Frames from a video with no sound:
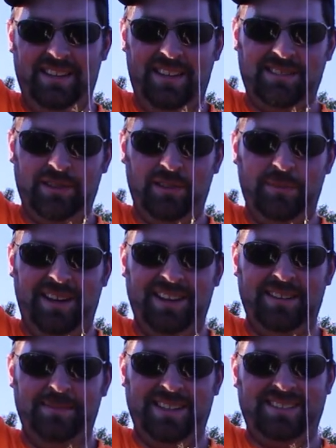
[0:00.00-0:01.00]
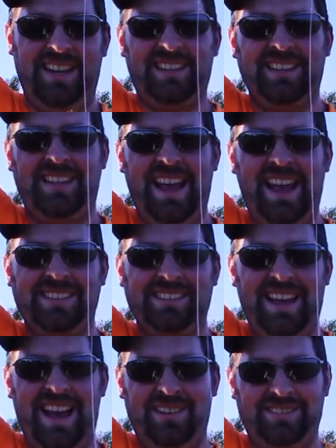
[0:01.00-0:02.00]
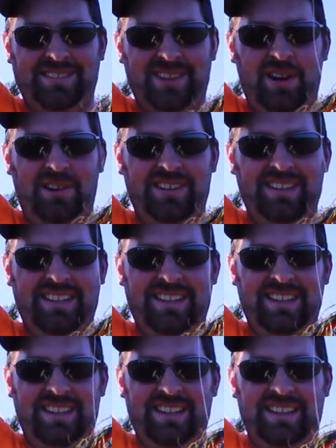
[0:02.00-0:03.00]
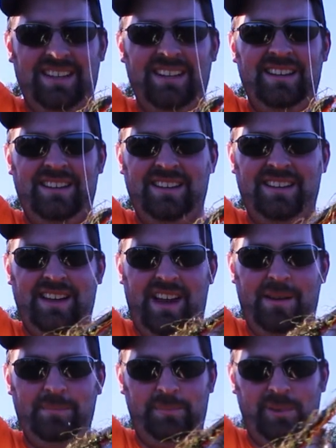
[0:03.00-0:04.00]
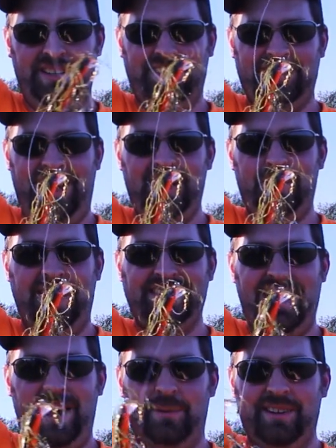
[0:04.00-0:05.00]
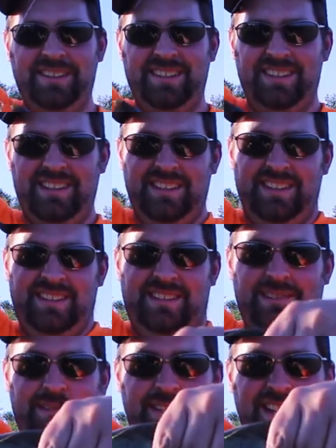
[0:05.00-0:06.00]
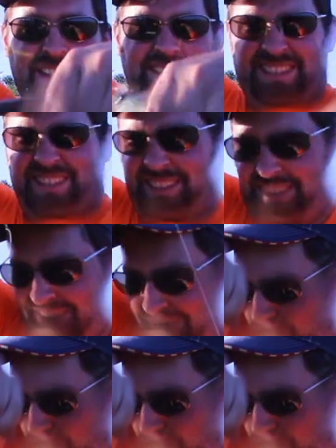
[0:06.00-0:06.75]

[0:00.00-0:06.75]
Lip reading: That's only my second cast out, so I'm pretty excited about that one. What do you guys think?